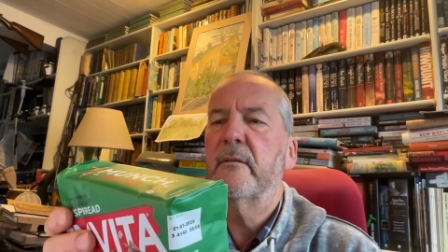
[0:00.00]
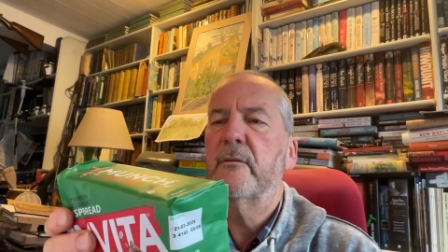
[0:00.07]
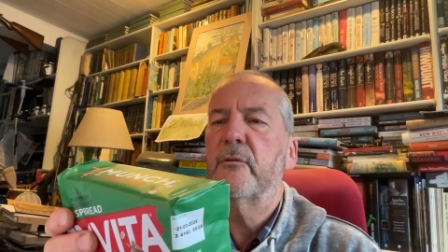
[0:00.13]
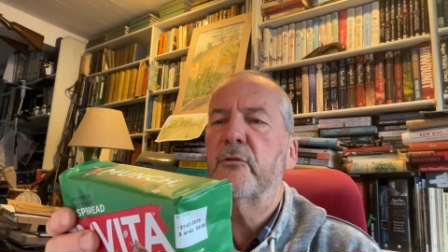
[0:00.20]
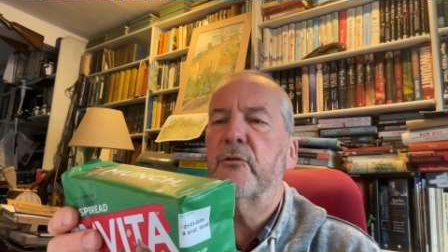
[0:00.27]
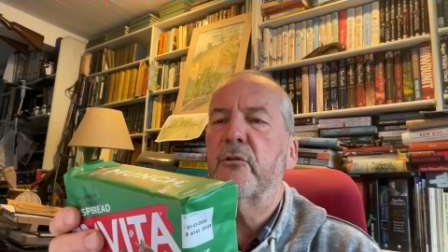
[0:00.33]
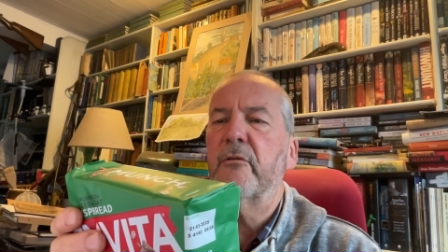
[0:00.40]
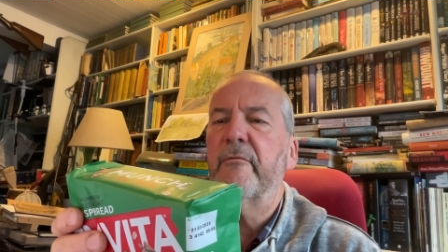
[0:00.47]

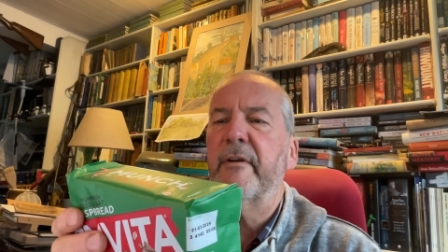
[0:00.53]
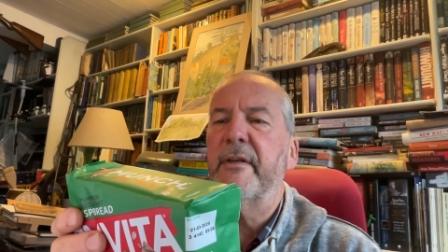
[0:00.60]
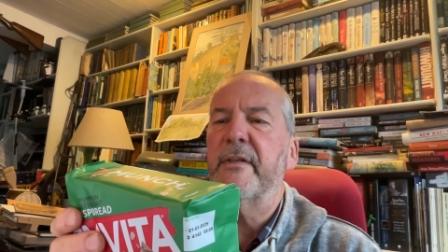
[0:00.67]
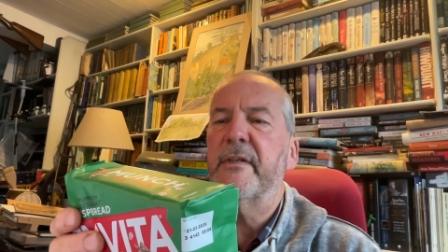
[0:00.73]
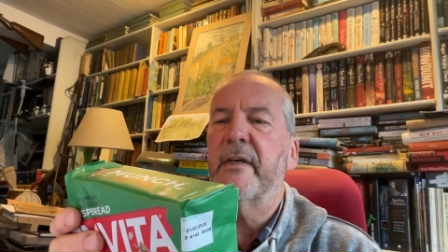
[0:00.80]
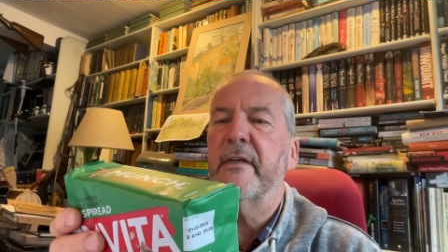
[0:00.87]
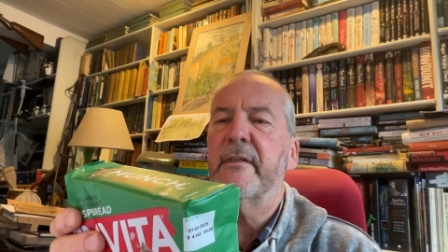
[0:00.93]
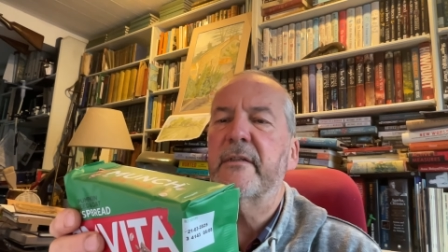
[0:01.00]
sugar
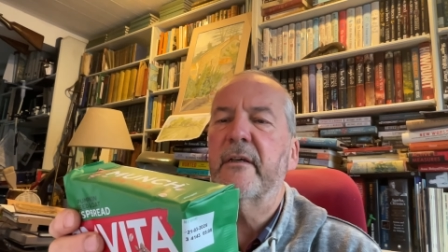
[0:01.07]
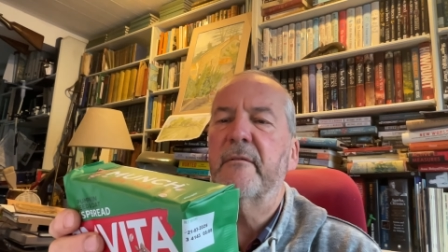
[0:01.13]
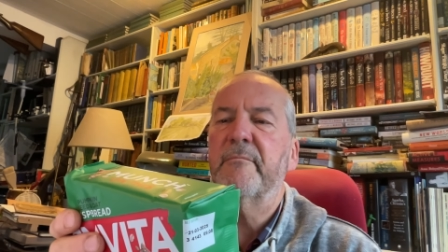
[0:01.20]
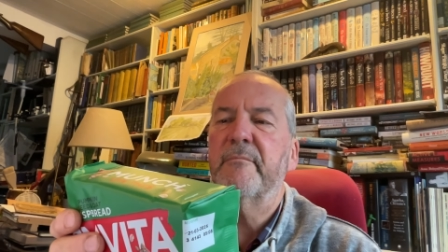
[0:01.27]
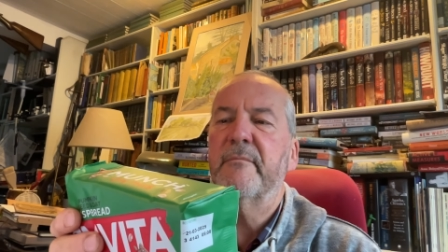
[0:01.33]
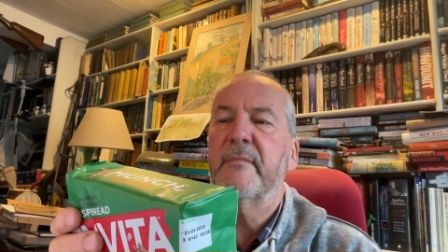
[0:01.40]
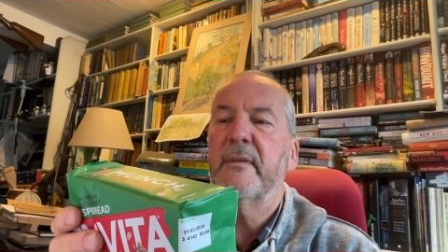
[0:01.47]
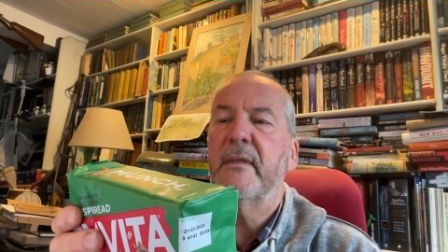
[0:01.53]
intake. So
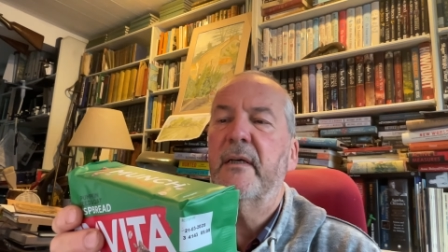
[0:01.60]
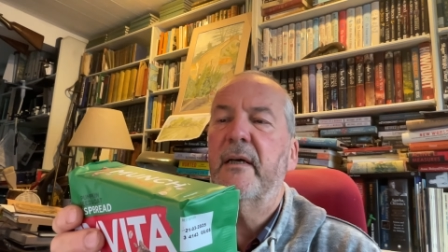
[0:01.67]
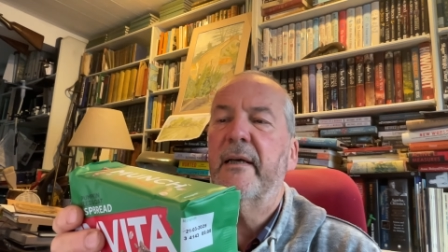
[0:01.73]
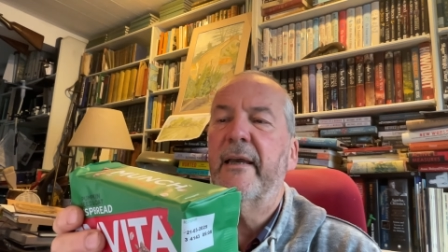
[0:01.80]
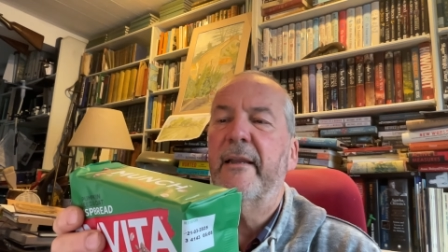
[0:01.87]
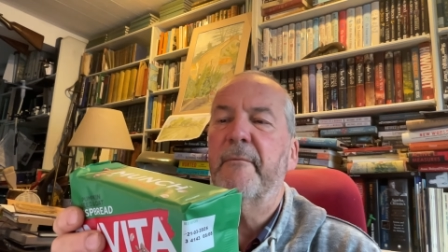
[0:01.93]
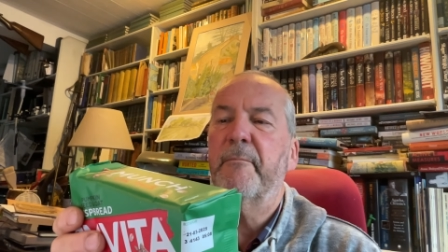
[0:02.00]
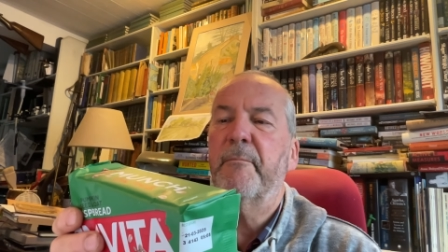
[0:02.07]

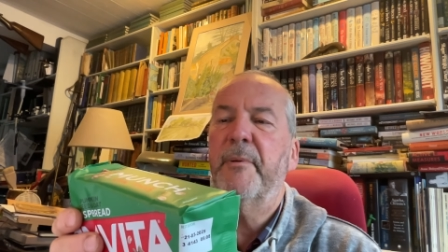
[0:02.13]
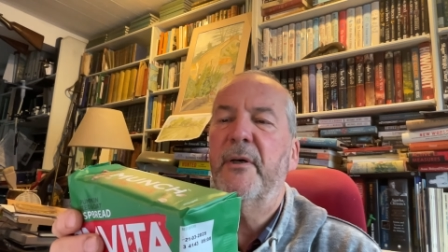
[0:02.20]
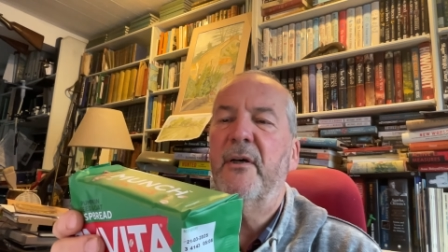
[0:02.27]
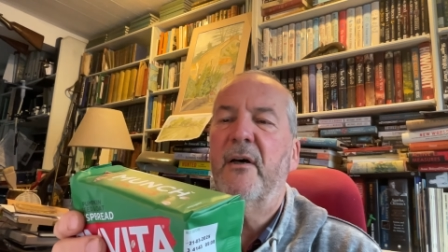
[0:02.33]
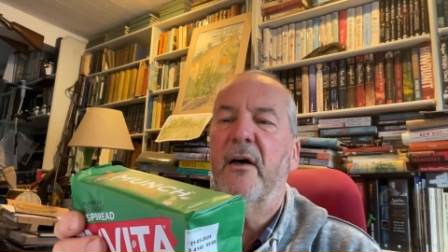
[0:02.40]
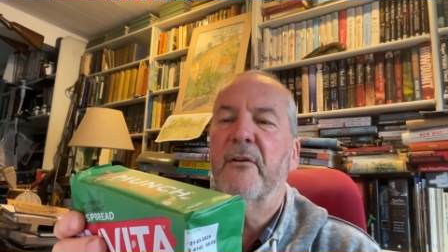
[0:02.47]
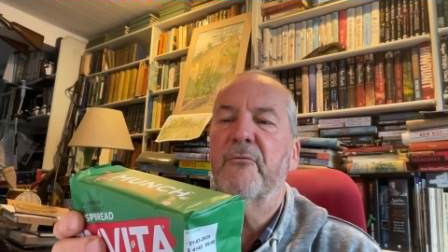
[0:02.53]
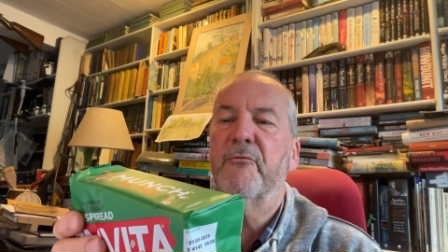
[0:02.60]
again, per
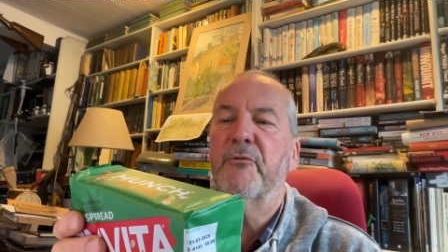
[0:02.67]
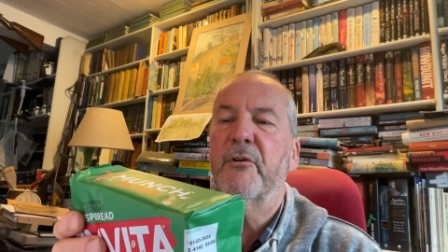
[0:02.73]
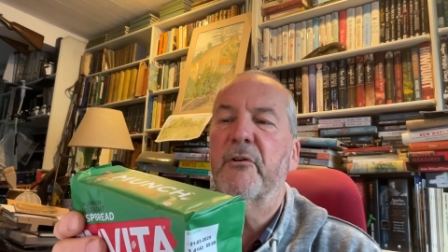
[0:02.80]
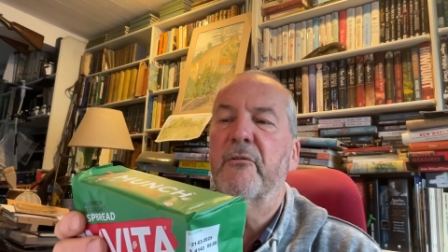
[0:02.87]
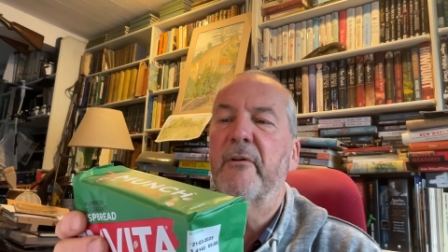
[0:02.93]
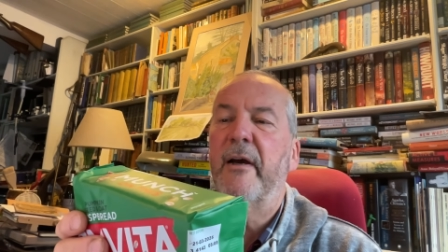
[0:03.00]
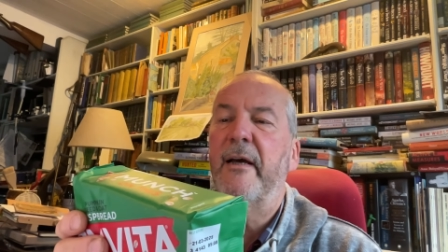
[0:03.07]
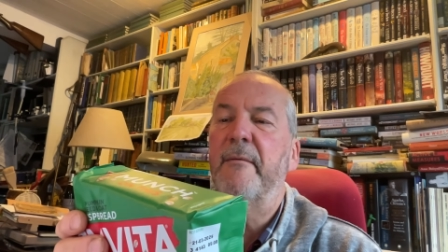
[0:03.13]
100
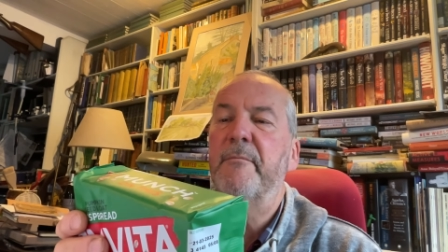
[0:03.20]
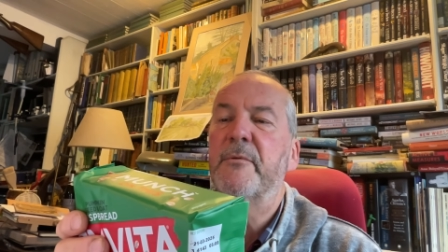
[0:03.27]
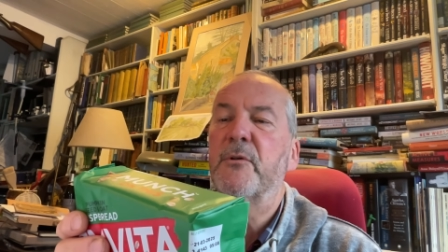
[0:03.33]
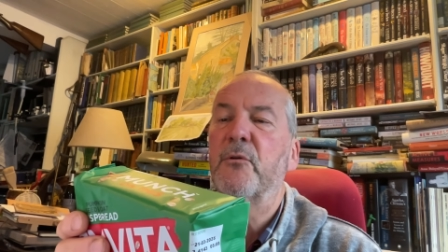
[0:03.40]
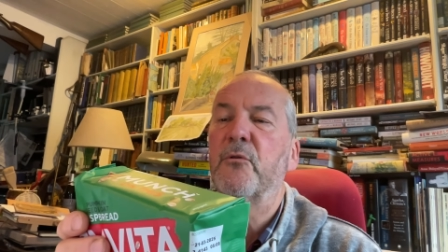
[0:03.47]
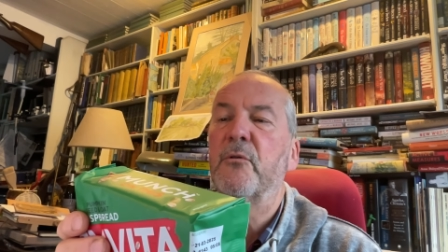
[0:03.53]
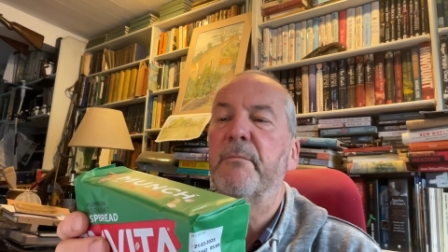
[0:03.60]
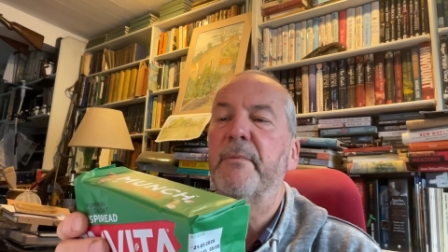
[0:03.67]
grams
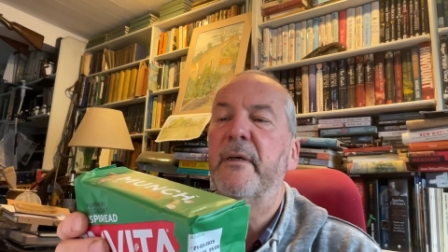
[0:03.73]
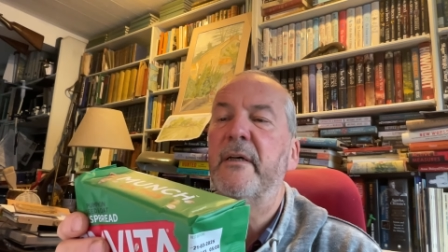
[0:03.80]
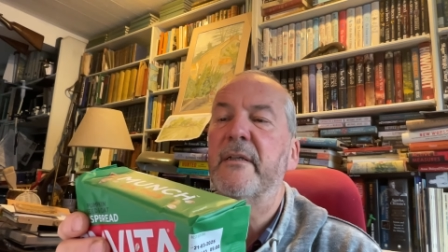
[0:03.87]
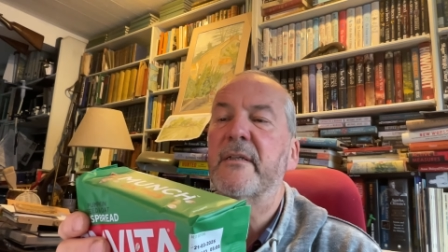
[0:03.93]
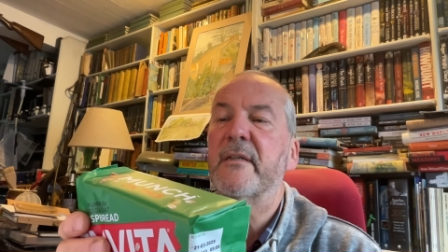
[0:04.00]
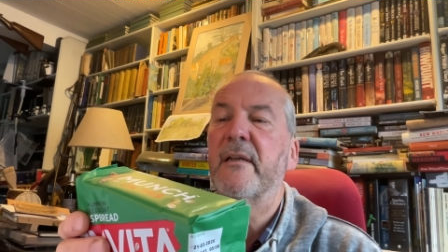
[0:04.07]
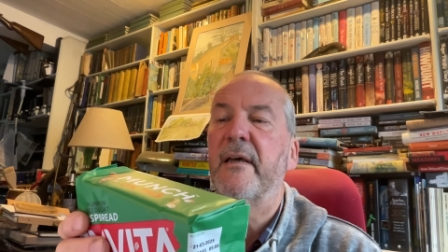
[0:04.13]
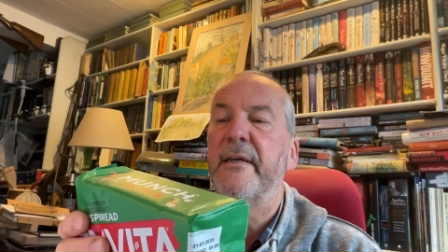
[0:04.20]
or per
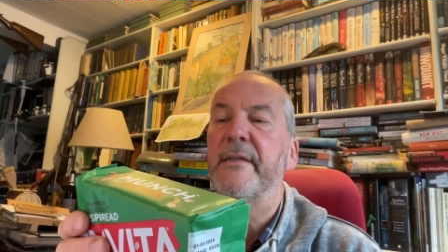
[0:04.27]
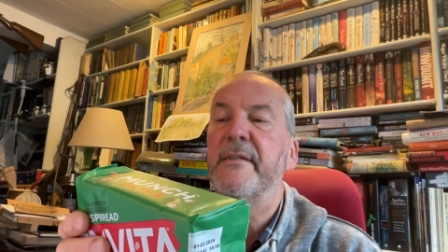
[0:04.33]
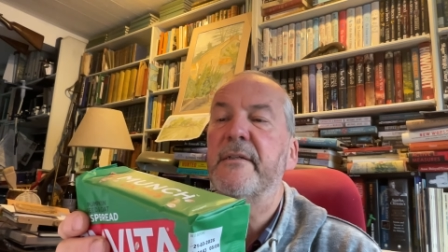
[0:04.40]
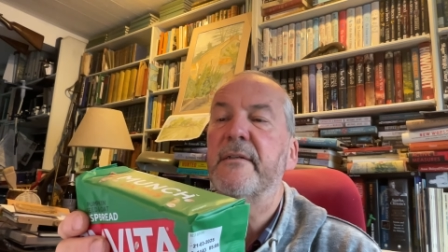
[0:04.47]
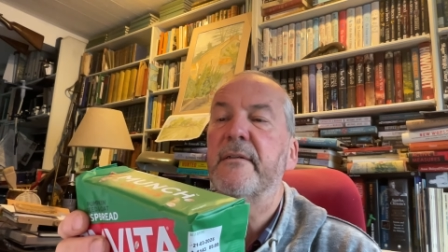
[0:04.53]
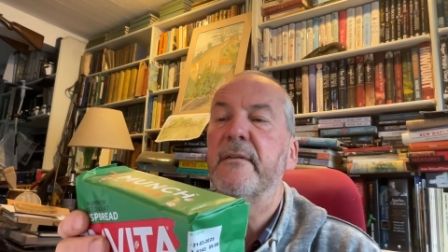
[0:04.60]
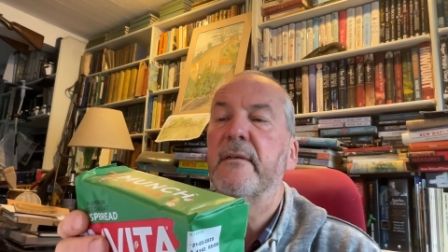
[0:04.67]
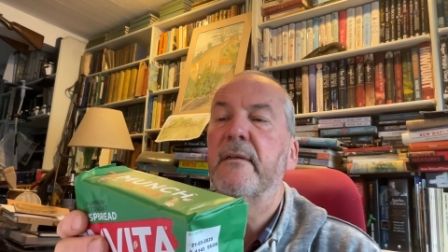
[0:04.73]
slice.